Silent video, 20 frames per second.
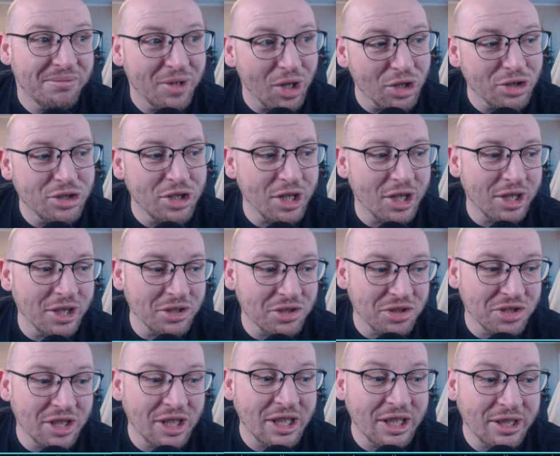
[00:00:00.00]
As you can
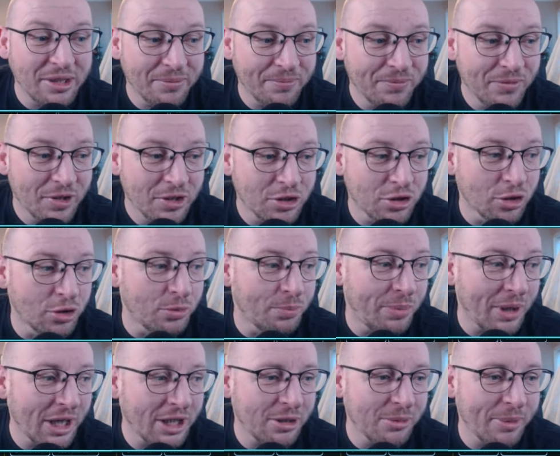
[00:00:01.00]
see, so
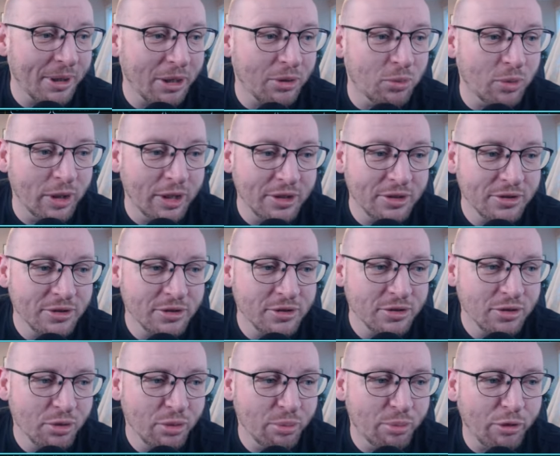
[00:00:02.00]
back-to-back
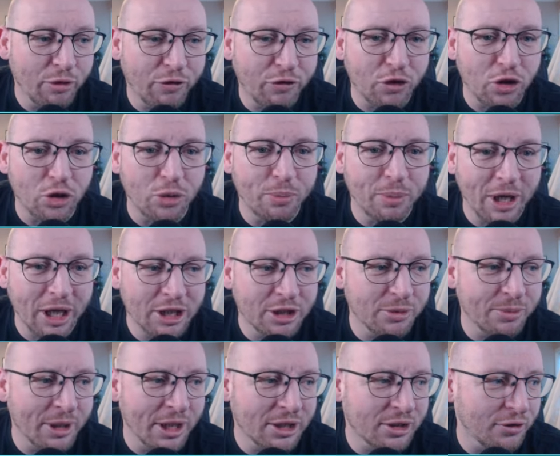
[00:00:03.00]
wins before
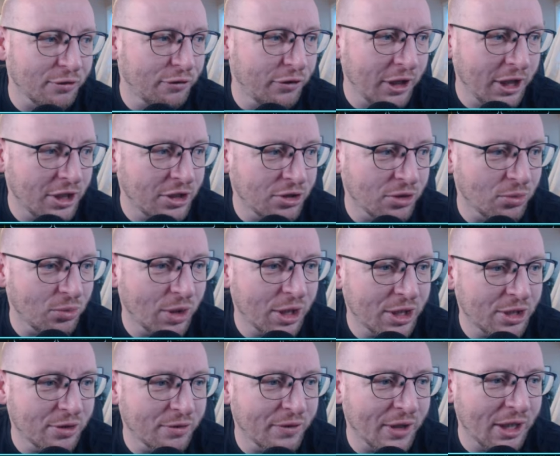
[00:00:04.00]
back-to-back defeats away
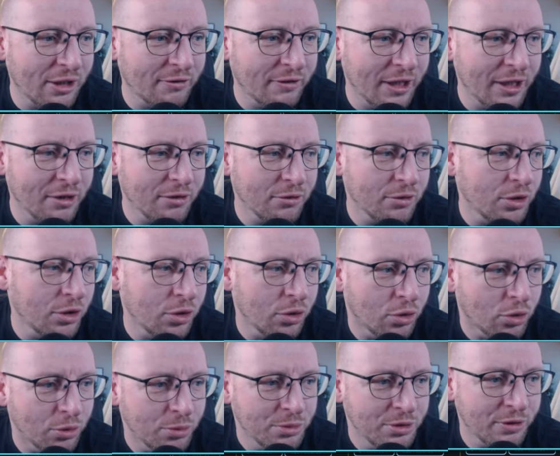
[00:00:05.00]
to Vålerengen, at
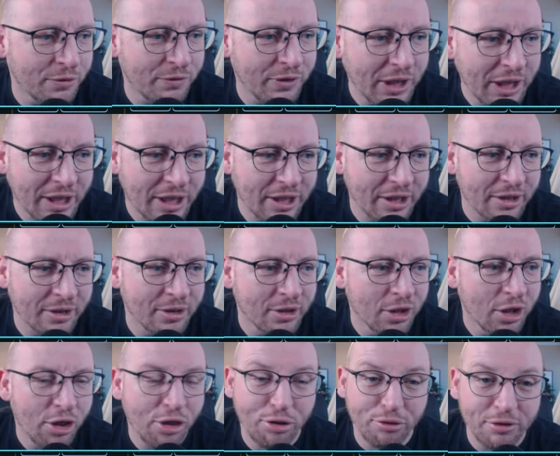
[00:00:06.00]
home to Viken.
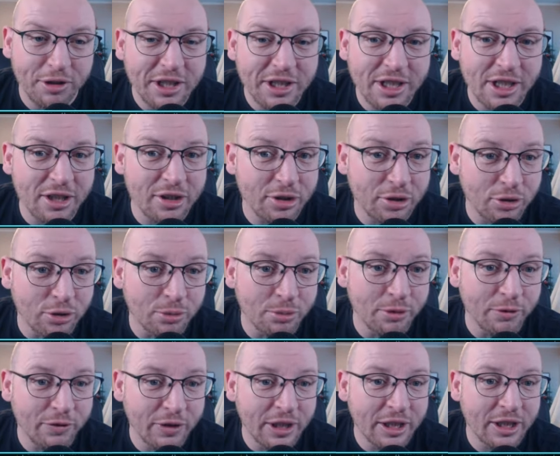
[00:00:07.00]
3-0 at home
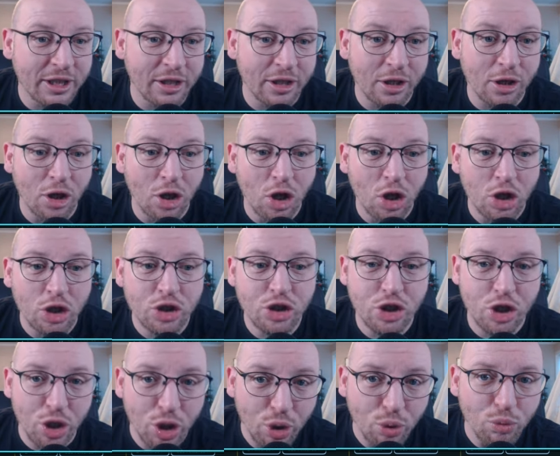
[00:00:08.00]
to Viken.
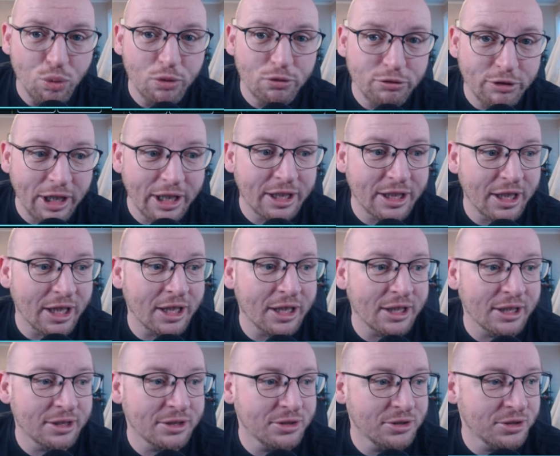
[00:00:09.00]
Two were red
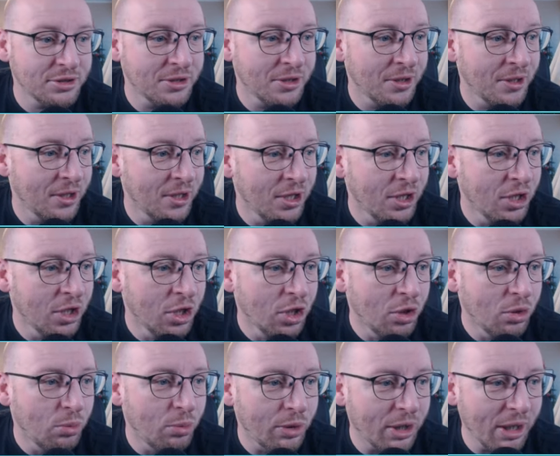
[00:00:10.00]
cards.
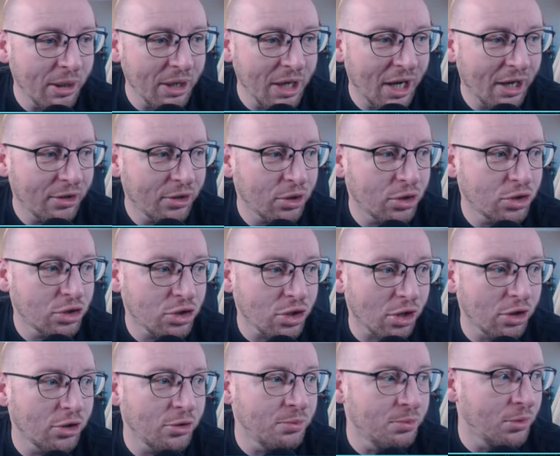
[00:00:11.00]
We then had a
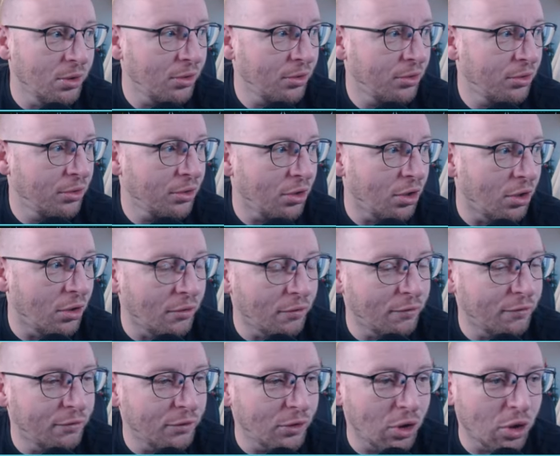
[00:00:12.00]
solid month
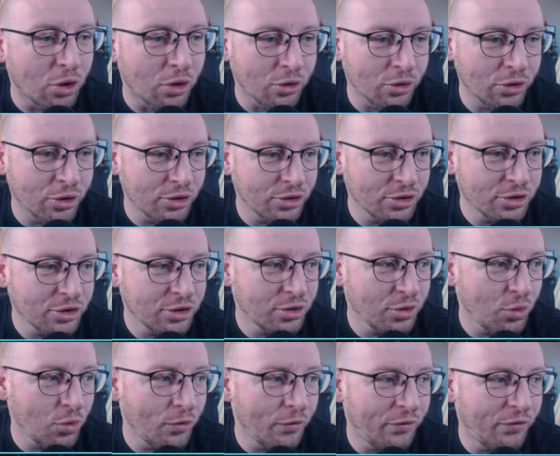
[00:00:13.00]
of August.
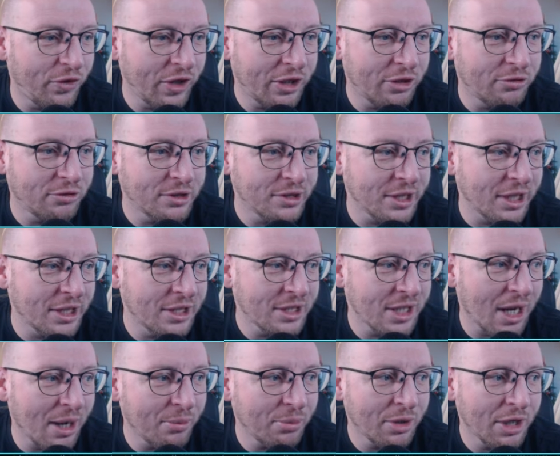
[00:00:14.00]
Victories against
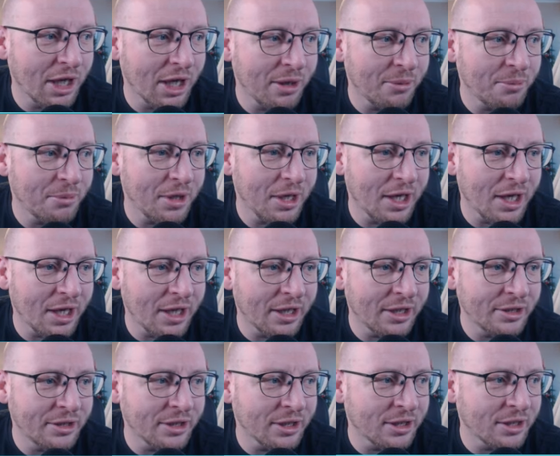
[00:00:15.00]
Hamkam,
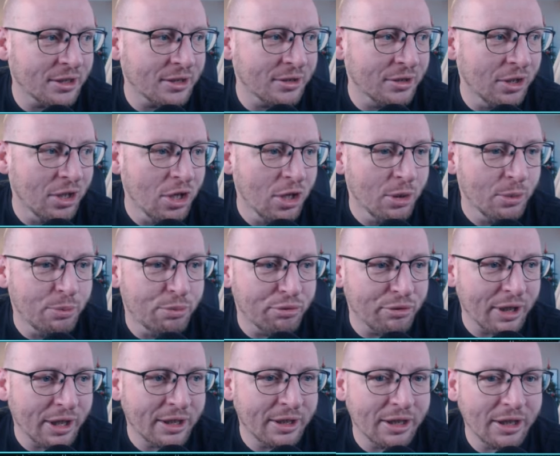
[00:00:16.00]
Arendal,
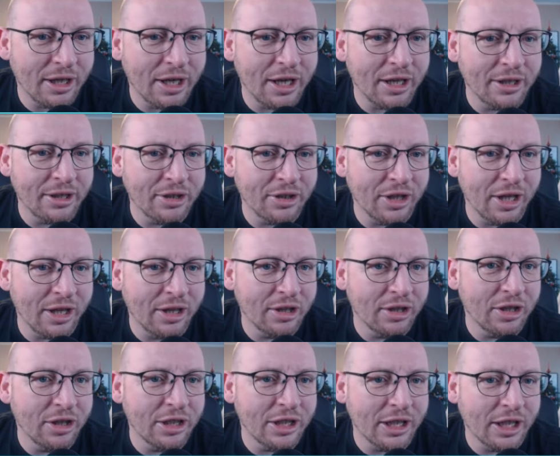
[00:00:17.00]
Brann, and then
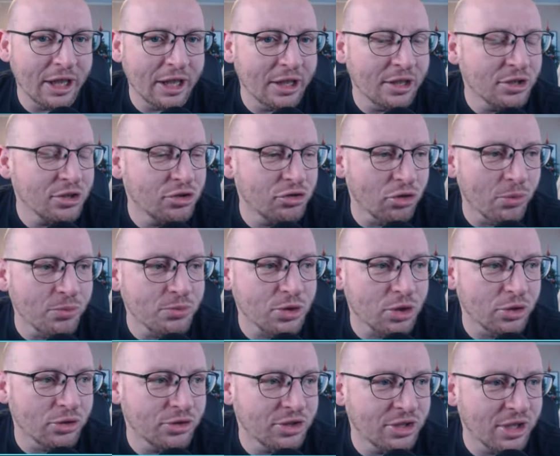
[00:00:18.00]
against
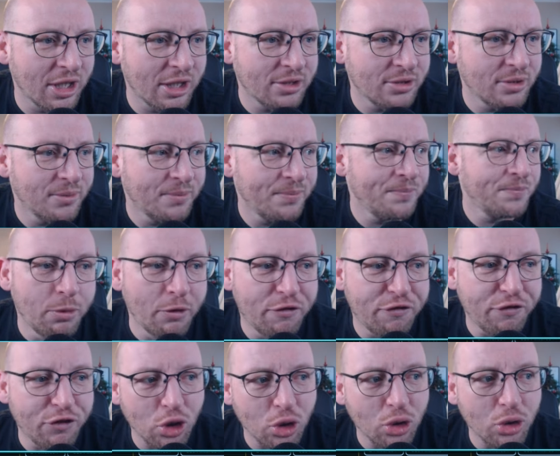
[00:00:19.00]
Strømsgodset.
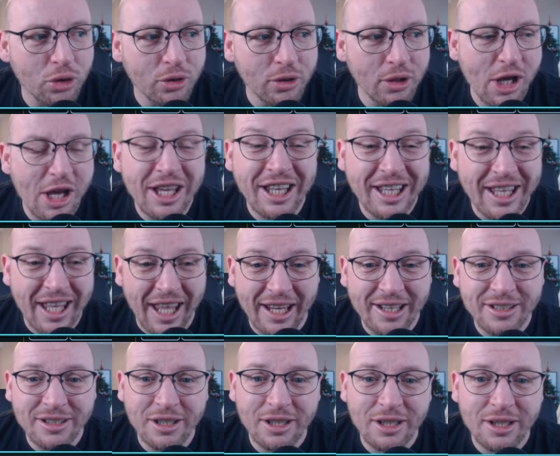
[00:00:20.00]
Before,
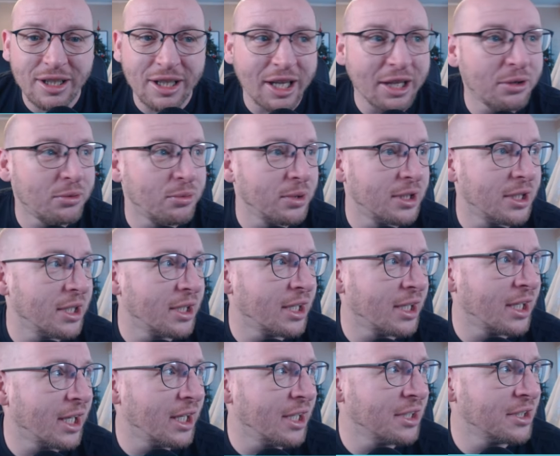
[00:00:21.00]
again, like we did
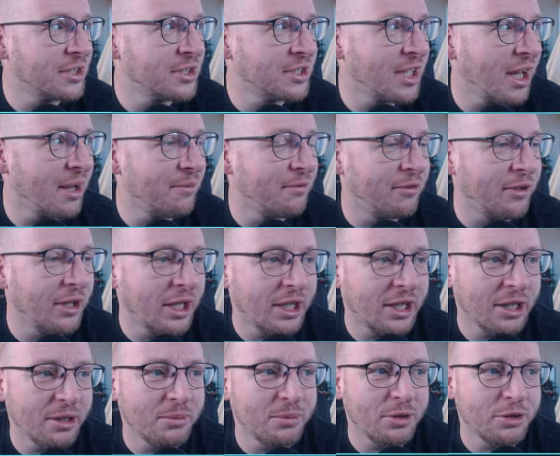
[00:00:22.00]
against
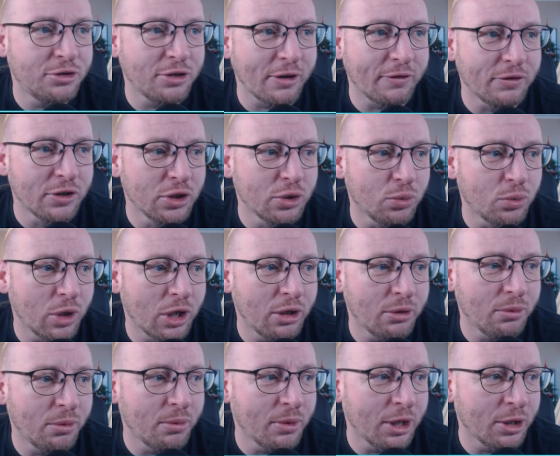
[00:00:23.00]
Viken, we travelled away,
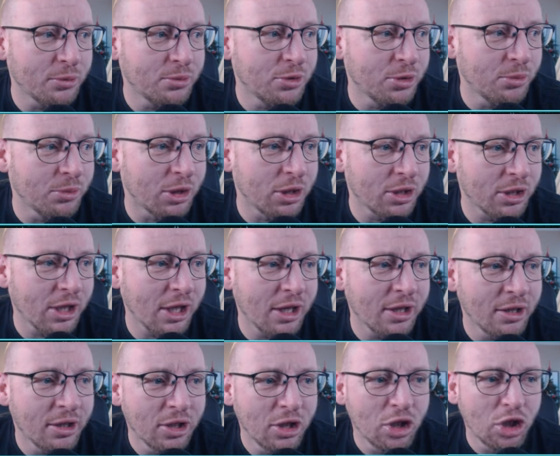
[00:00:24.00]
we went up to
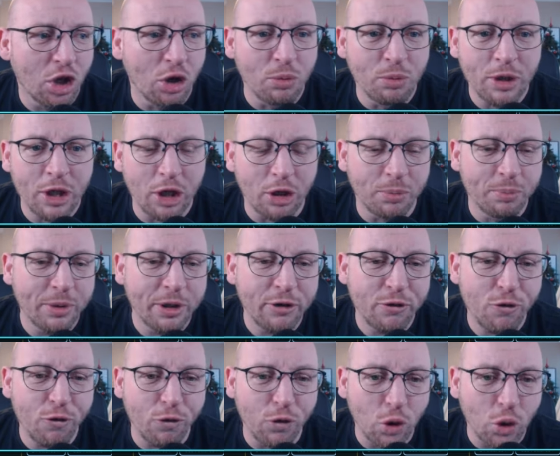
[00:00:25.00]
Molde, and we got beat
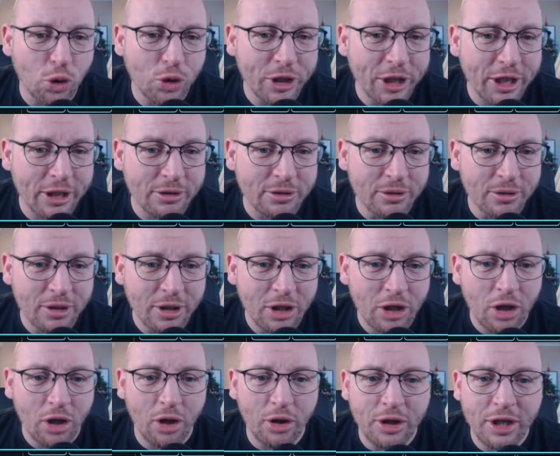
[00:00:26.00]
4-0.
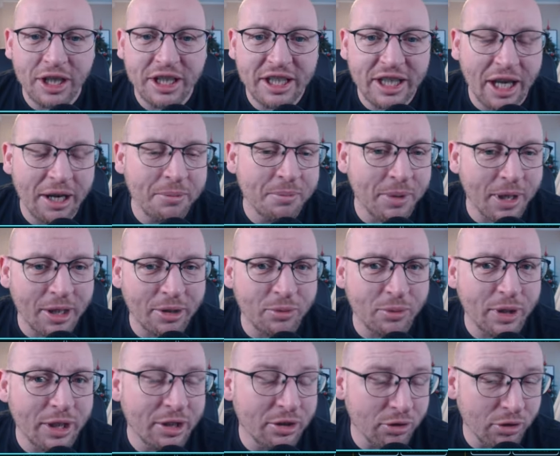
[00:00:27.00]
And again, by the
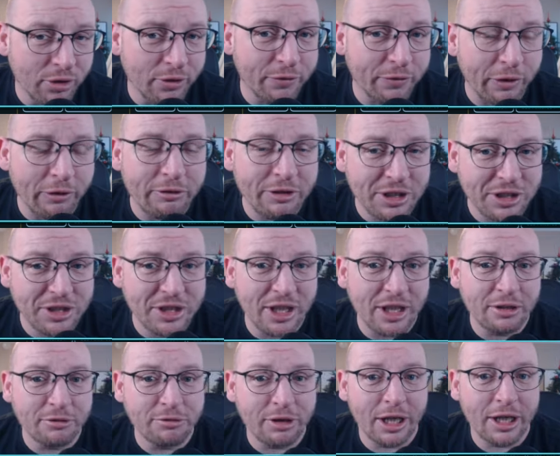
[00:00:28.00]
way, another very
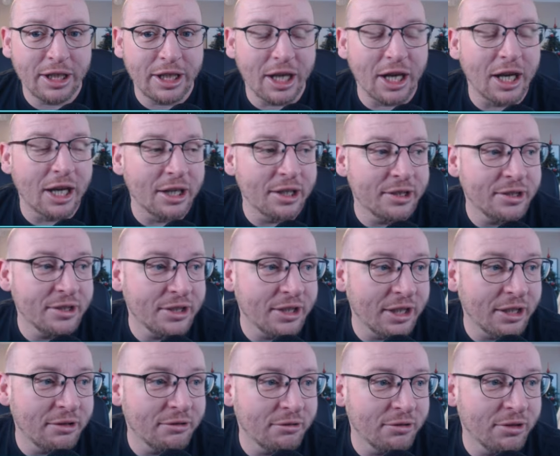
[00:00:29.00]
silly red card
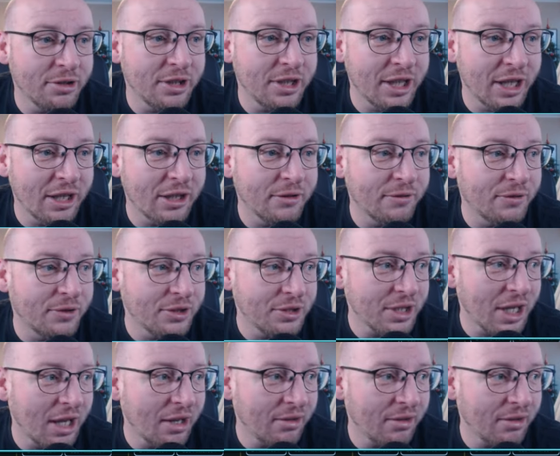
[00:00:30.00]
nearing the end of the